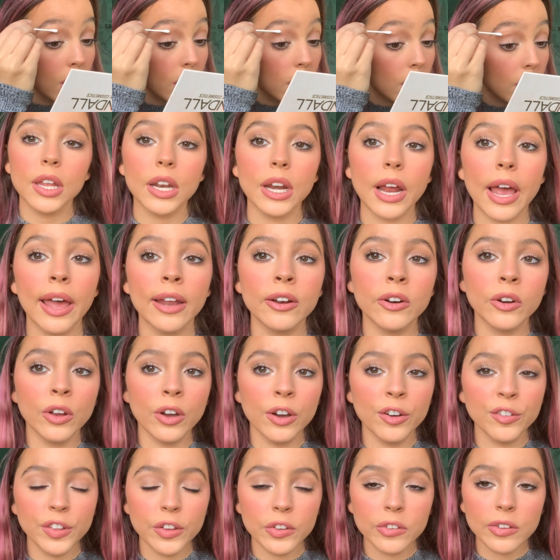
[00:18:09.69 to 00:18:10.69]
And I don't
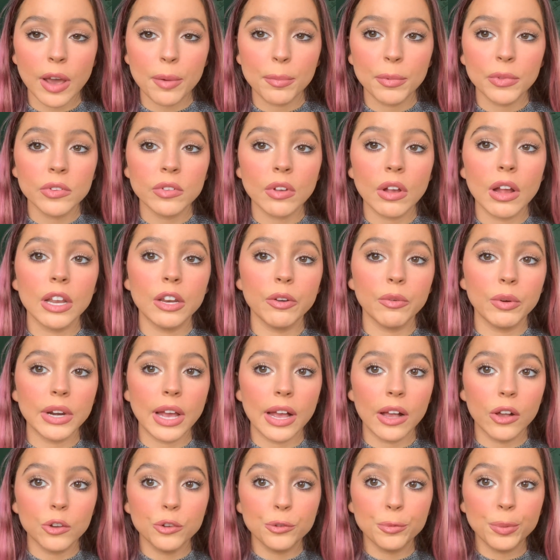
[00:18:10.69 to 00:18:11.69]
know if this happens to anyone
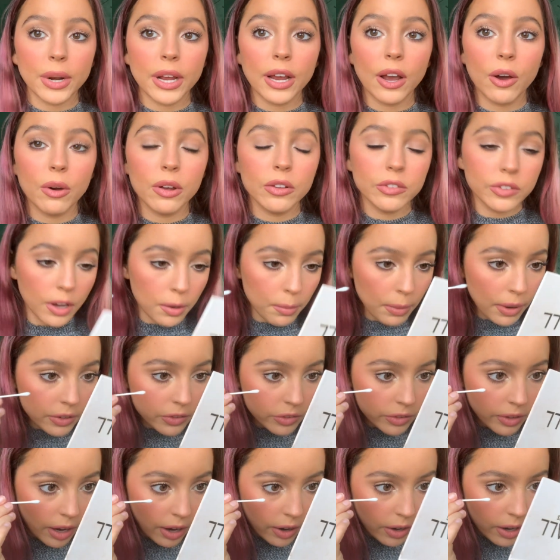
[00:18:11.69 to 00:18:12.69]
else, but I always get
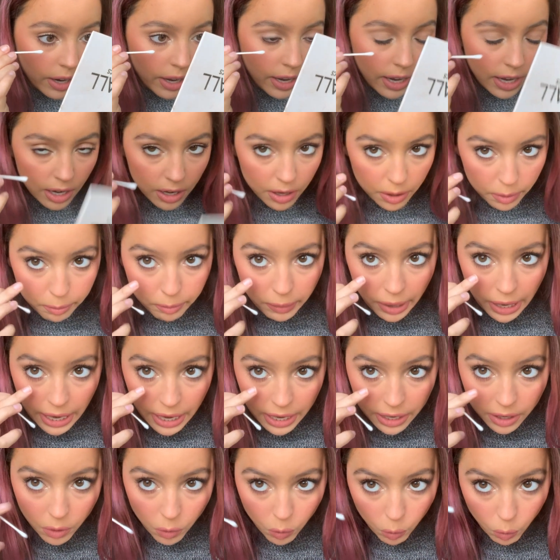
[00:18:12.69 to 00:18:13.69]
mascara in
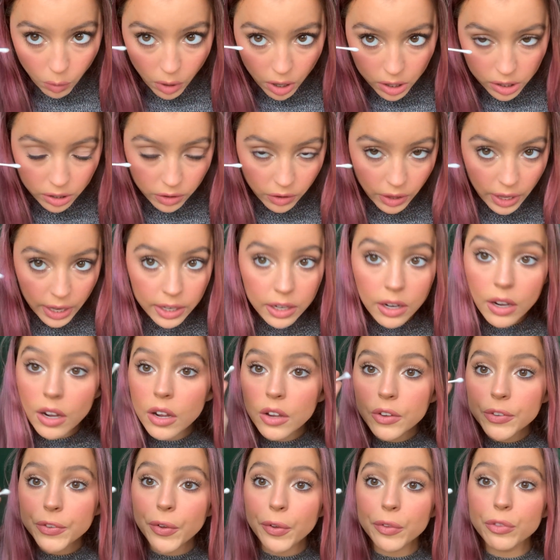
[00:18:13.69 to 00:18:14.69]
my waterline.
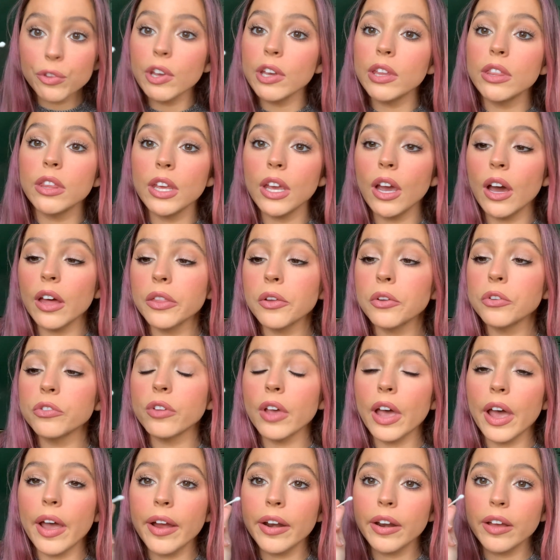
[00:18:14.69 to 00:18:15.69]
So I'll take the other
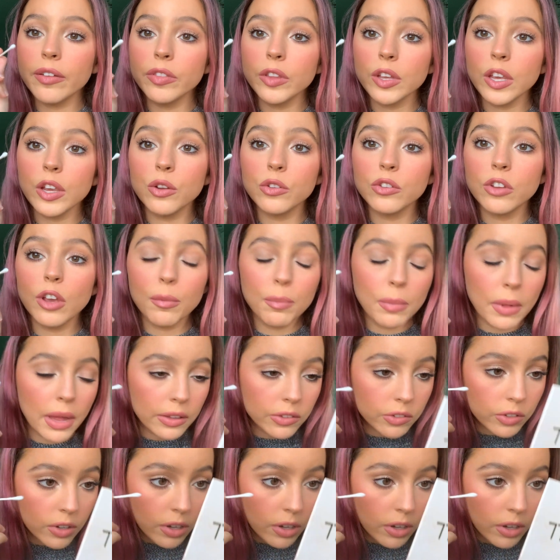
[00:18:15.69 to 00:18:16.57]
side of the Q-tip that's